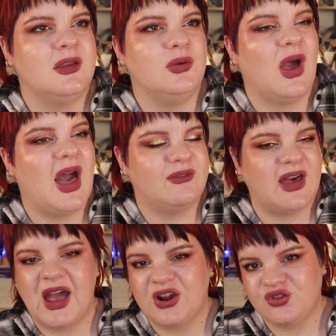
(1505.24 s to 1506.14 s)
You have
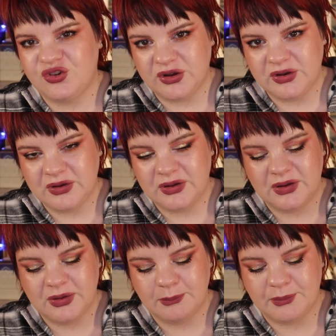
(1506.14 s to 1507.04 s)
action,
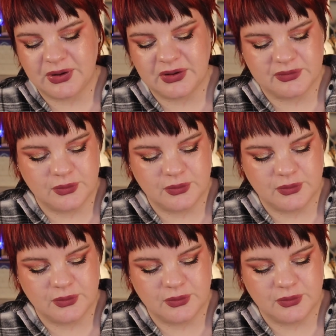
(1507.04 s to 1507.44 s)
but it's